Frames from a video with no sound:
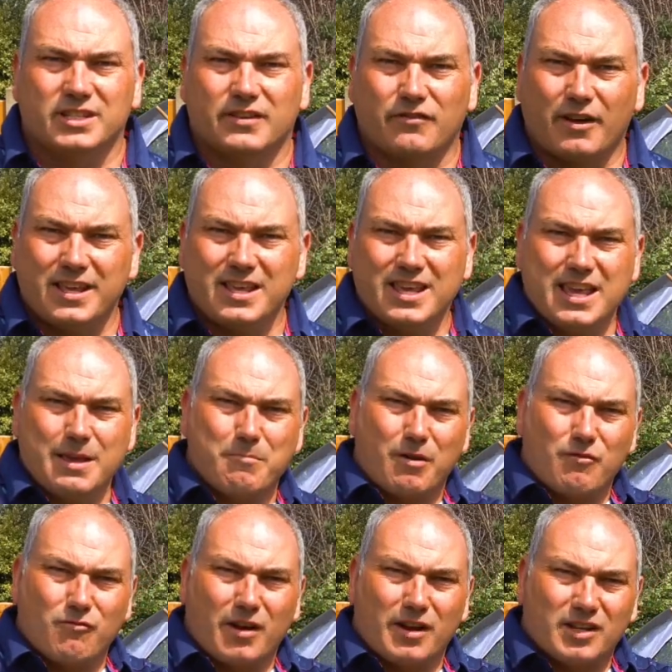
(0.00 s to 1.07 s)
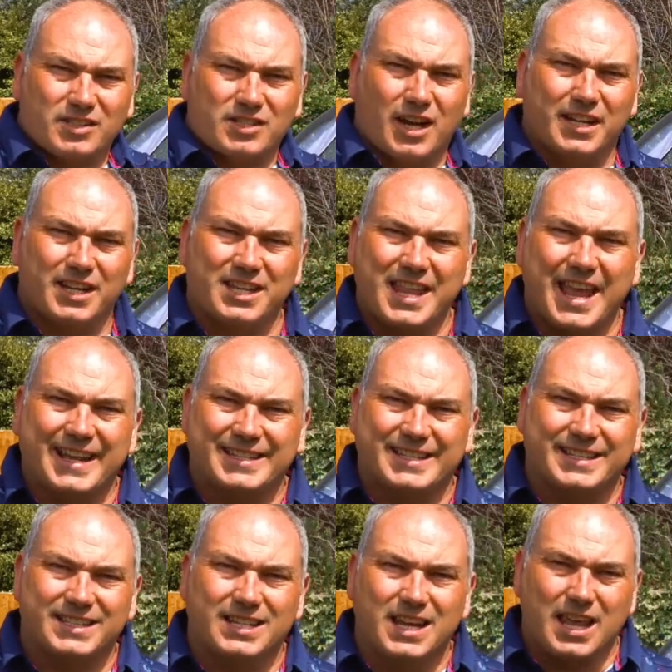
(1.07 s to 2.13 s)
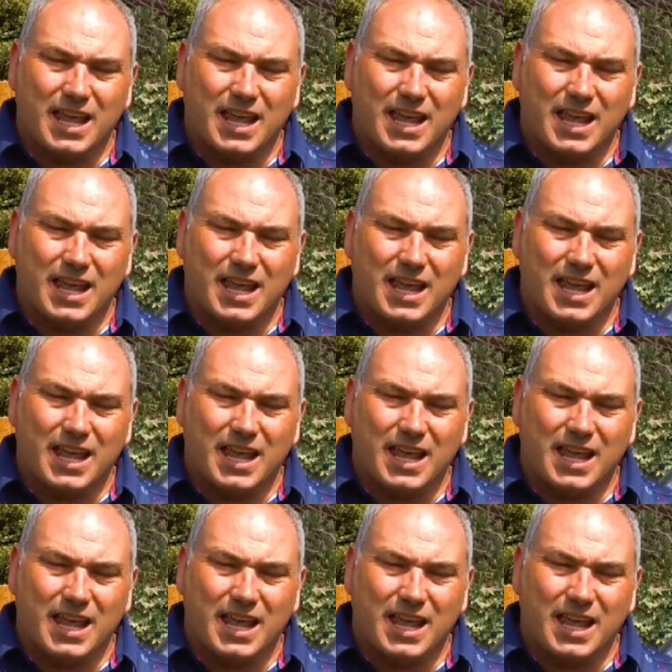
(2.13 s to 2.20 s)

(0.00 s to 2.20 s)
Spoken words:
is if I can keep my right side connected,